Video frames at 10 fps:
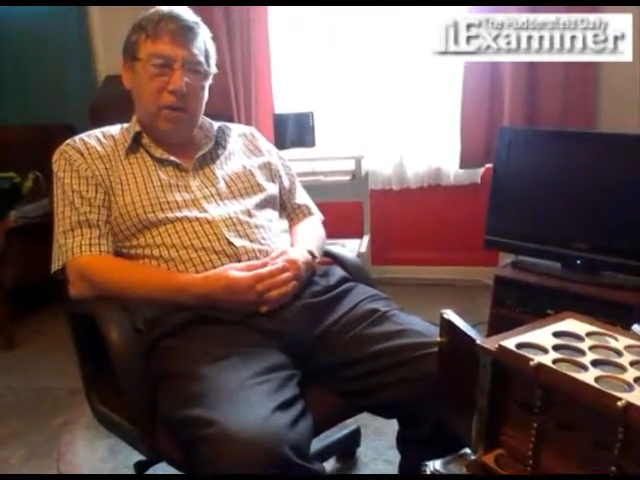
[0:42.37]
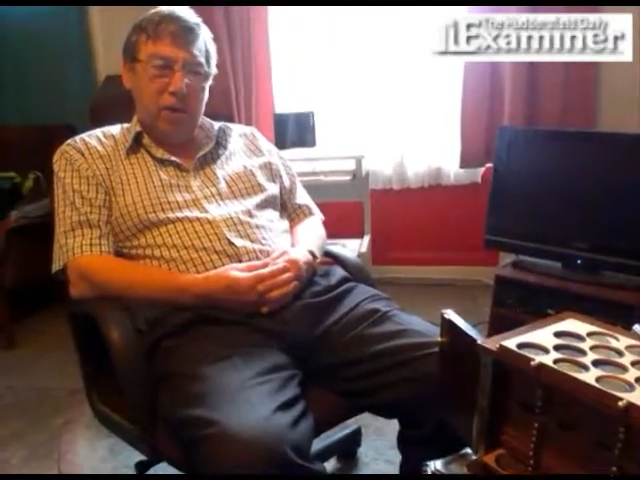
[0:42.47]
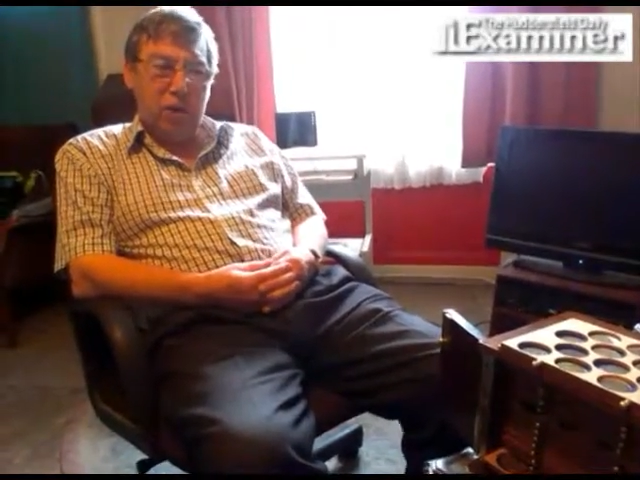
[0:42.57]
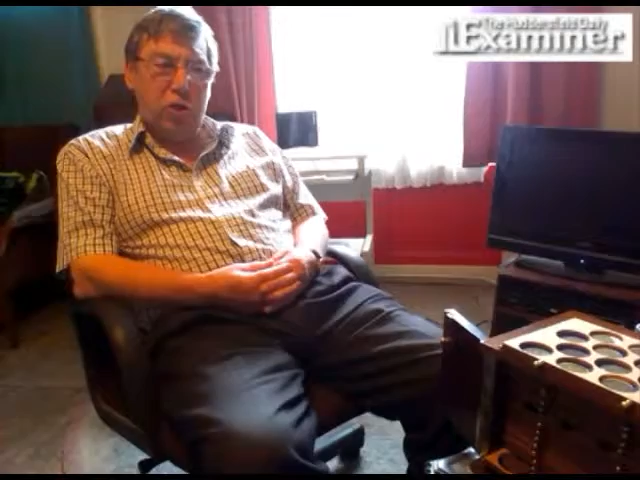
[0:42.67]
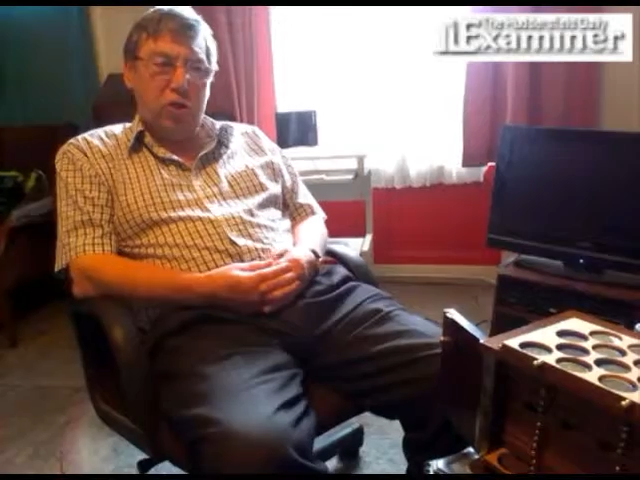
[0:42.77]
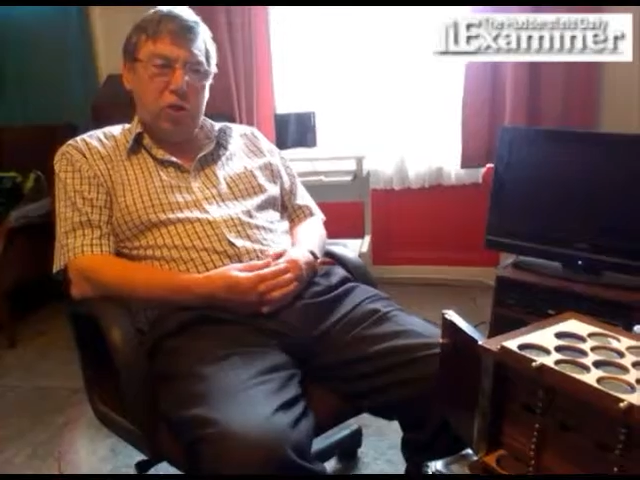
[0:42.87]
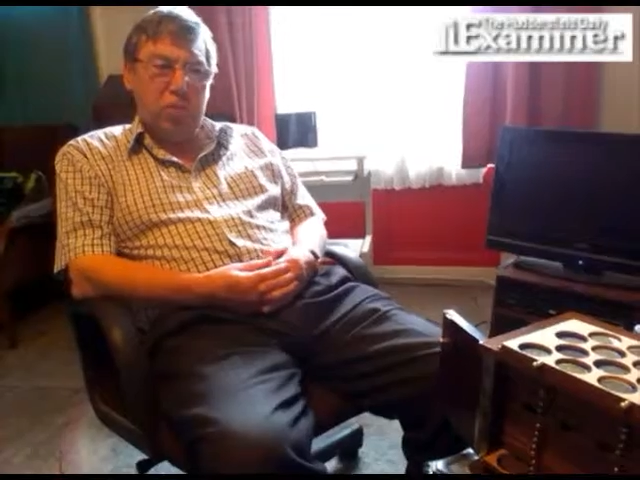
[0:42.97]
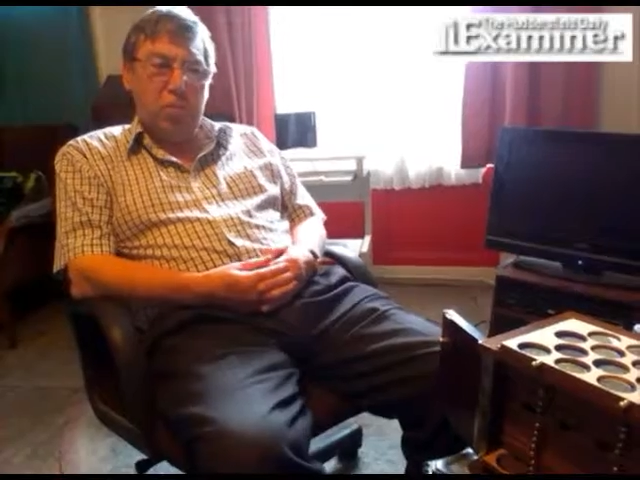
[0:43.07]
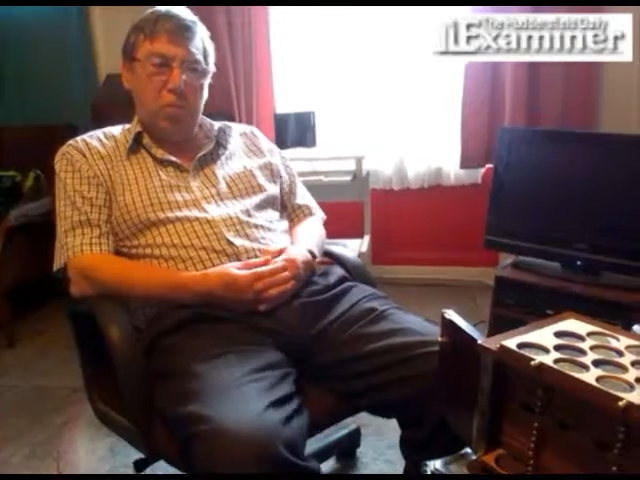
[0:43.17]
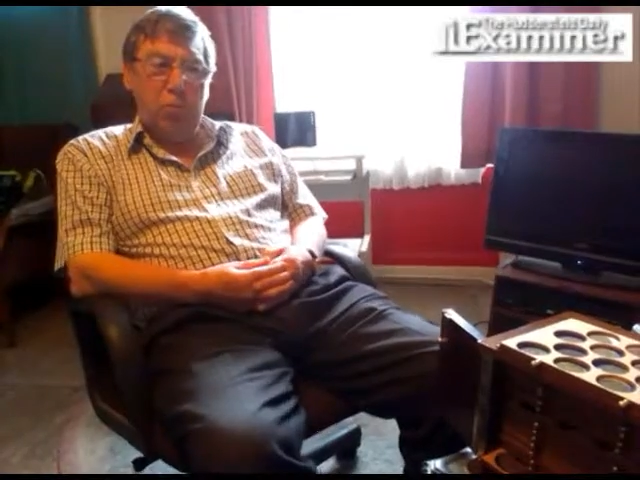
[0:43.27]

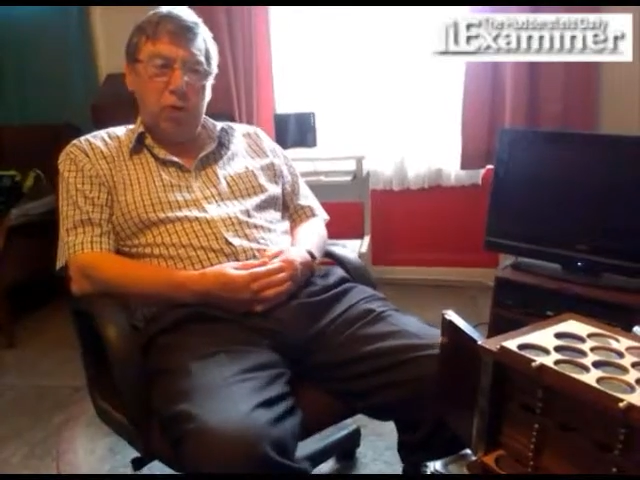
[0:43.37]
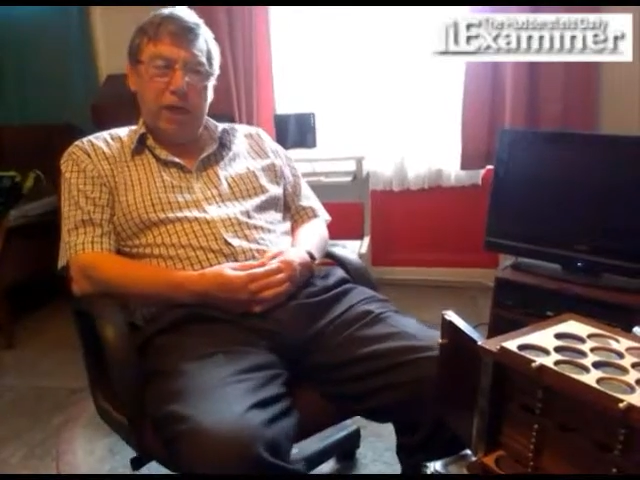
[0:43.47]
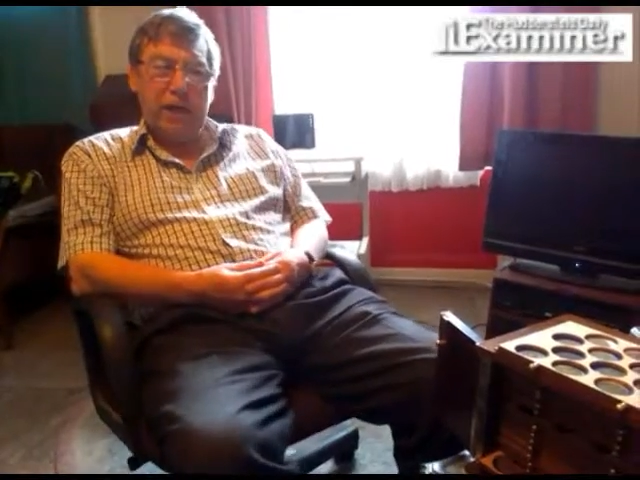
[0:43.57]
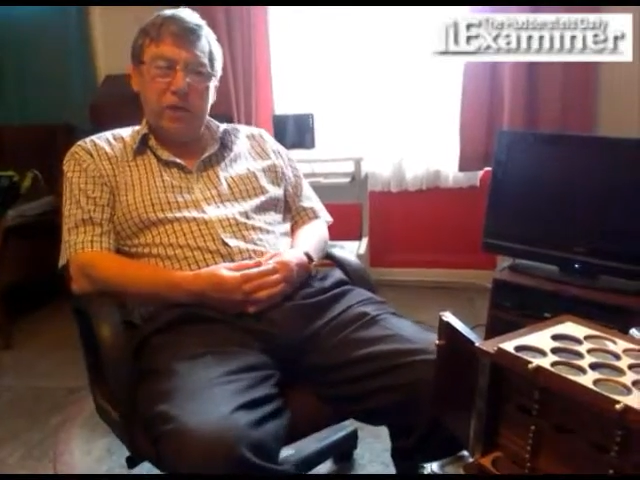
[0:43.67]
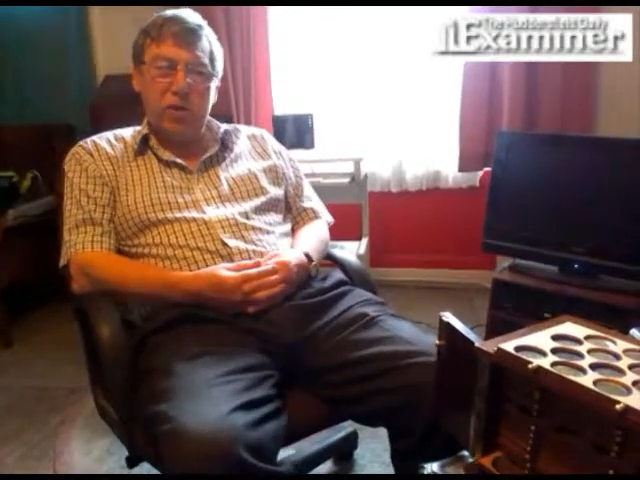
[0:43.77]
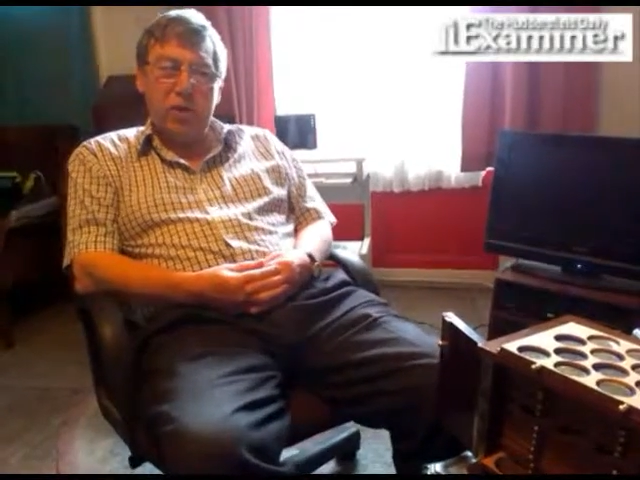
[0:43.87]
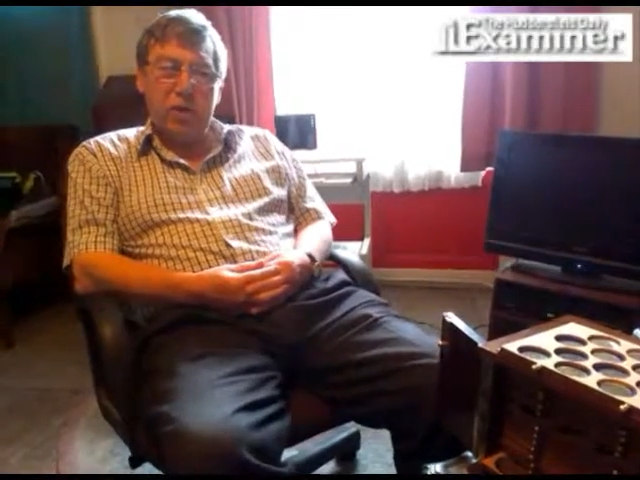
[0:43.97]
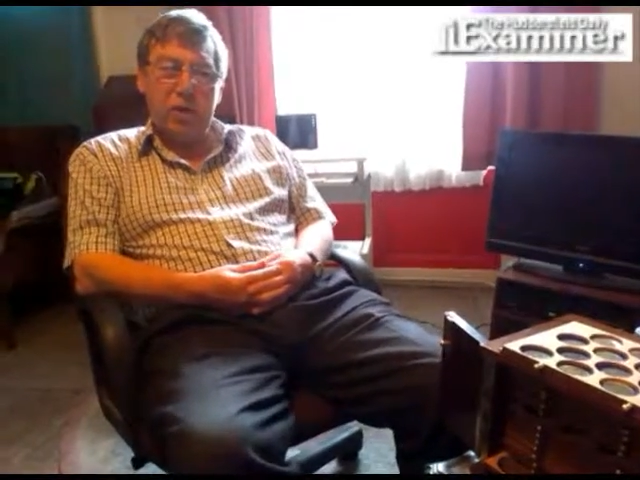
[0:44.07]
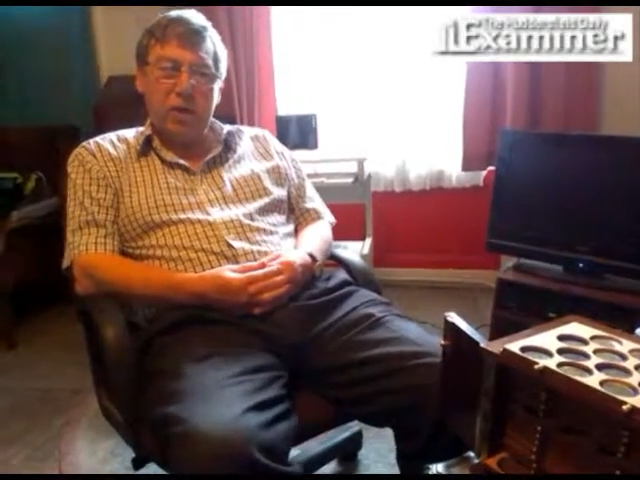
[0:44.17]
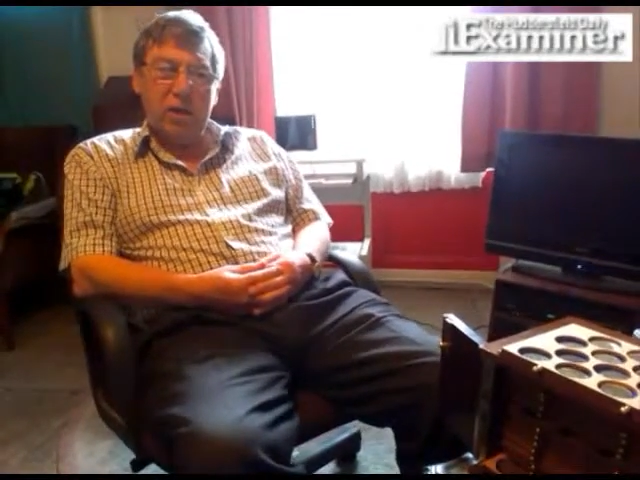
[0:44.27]
discussed pub checks,
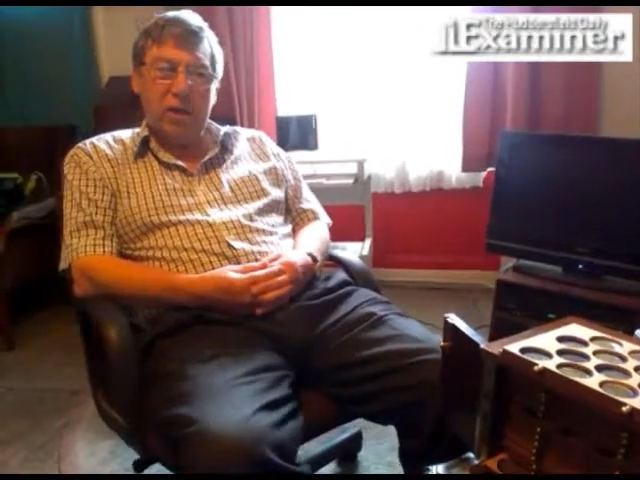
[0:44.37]
and